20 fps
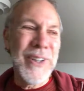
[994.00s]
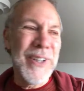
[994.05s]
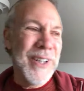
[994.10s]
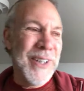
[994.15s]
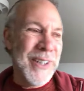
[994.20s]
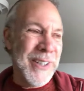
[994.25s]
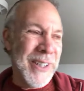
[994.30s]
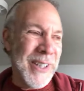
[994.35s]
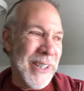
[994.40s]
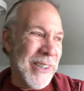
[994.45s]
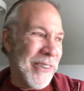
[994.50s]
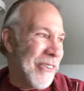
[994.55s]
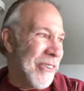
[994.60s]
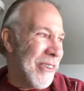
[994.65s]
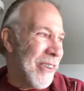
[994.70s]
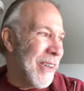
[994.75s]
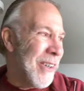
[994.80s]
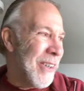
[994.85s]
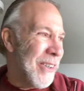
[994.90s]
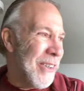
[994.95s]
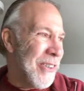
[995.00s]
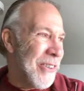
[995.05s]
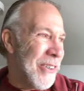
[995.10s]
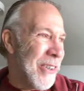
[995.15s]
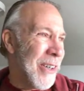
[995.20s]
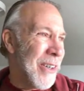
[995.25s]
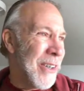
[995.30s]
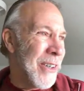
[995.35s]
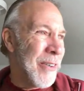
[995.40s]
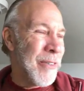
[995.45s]
Yeah,
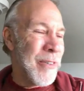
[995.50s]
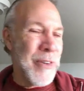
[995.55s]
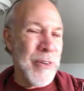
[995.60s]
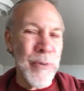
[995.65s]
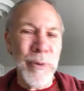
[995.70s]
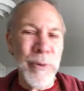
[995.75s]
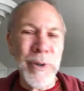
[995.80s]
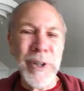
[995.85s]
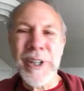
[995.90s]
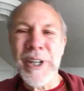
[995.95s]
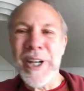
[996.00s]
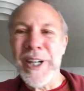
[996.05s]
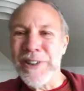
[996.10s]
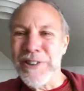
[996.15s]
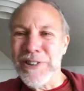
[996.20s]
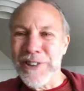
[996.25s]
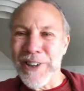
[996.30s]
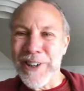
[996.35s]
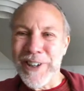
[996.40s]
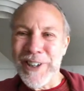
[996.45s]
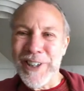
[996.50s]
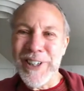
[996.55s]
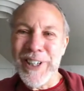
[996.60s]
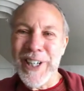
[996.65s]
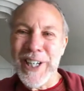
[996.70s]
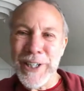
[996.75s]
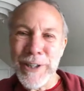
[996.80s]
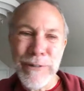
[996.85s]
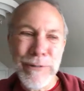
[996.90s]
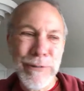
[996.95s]
started the work on it started in
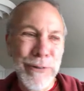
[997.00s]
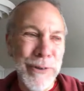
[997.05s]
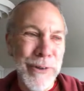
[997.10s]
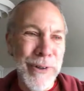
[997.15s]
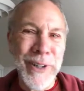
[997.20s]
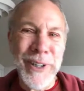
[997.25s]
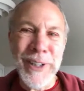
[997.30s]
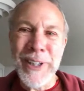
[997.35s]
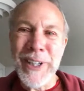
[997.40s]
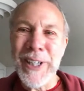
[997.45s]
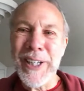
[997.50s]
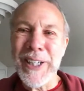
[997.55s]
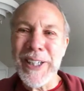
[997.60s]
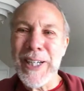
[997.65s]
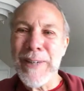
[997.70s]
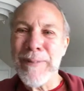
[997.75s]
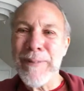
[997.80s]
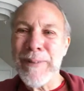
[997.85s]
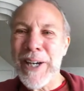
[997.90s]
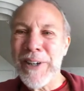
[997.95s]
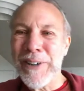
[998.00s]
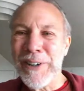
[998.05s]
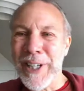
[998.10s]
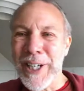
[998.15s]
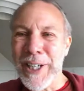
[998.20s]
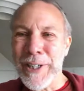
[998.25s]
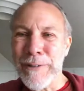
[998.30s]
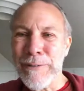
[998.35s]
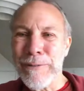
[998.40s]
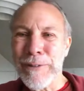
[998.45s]
'84, and then it came out in
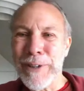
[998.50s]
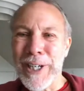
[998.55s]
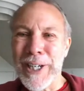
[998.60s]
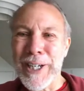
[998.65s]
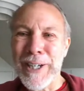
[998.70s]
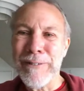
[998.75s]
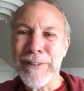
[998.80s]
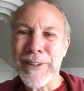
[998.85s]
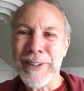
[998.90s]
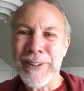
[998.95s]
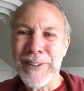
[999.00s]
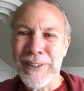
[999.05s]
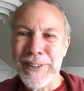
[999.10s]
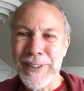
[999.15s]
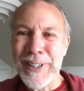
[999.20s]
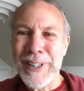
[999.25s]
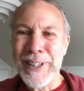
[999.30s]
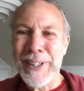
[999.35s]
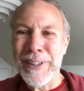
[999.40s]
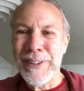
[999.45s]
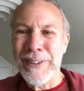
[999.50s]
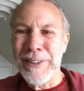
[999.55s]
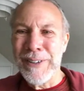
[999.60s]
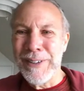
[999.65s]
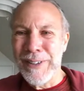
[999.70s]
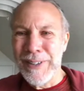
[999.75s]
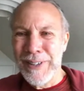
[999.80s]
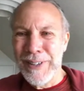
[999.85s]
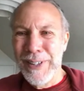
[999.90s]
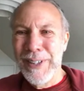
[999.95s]
'85, and
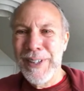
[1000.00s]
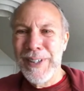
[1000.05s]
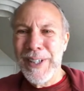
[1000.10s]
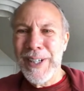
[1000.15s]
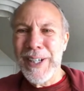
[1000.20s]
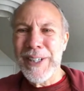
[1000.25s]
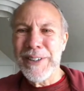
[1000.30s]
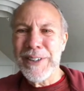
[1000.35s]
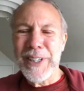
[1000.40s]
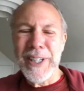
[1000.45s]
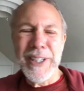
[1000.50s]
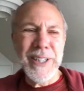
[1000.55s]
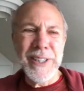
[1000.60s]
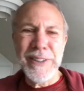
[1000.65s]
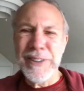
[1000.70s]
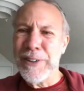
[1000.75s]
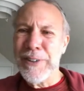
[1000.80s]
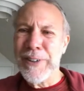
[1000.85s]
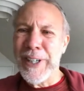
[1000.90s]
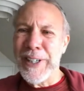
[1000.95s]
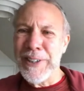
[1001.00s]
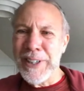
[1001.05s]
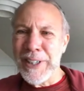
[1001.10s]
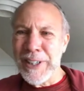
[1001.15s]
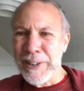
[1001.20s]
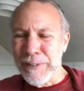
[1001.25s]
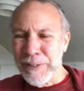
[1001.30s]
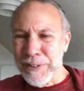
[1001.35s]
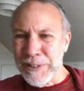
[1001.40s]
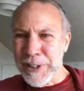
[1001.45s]
I had no idea
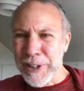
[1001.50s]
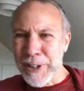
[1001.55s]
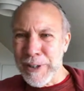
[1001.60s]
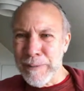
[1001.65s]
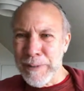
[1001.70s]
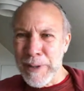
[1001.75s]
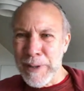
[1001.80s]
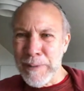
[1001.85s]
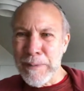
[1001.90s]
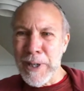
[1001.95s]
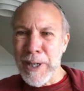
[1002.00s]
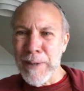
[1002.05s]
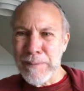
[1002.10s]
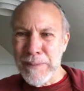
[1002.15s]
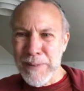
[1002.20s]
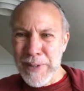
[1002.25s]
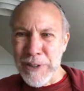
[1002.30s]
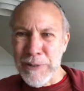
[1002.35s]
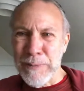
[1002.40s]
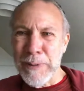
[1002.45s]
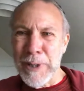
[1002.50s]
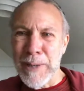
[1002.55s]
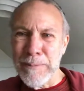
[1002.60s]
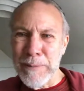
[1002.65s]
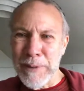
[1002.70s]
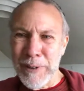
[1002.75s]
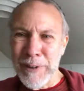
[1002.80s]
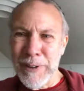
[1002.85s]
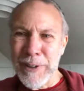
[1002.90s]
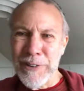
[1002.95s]
it was going to be as
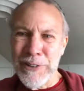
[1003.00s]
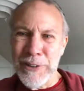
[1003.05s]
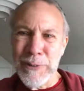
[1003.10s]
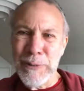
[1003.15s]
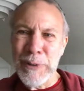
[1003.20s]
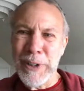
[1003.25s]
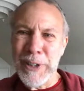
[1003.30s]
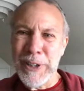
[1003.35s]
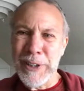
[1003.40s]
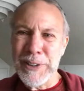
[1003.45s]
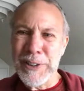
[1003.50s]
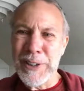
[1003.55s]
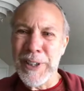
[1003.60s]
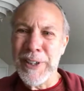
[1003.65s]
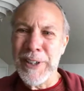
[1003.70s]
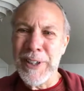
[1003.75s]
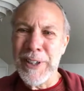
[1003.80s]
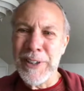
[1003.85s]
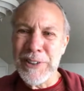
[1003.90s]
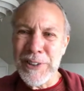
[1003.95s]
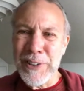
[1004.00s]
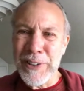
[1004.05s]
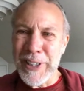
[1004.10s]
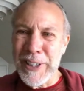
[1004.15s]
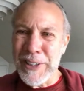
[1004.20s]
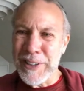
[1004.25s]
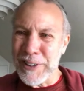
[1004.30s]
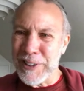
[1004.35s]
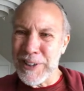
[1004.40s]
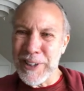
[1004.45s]
popular as it was, and so they
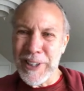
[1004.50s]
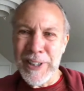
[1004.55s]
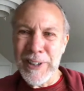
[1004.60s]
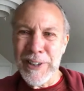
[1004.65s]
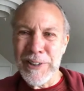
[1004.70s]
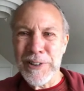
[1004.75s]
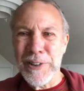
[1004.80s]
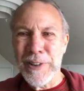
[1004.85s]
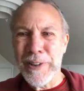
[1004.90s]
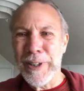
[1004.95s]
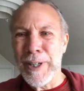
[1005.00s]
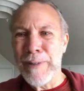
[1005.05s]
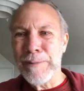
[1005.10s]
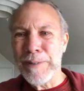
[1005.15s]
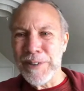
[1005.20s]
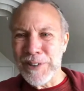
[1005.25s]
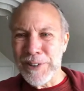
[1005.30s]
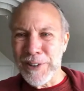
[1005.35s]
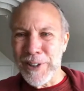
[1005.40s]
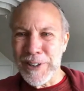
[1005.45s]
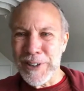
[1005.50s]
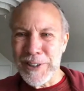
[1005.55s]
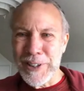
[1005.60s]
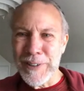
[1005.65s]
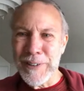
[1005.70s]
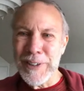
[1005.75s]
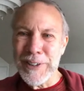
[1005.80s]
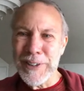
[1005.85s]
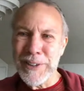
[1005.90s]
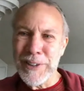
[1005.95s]
just said, "Let's hurry up and start
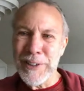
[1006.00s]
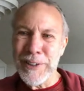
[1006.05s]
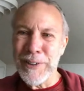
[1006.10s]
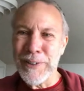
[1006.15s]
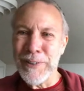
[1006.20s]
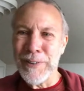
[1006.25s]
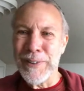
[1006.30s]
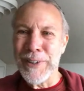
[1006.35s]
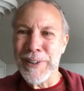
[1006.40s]
series 2,"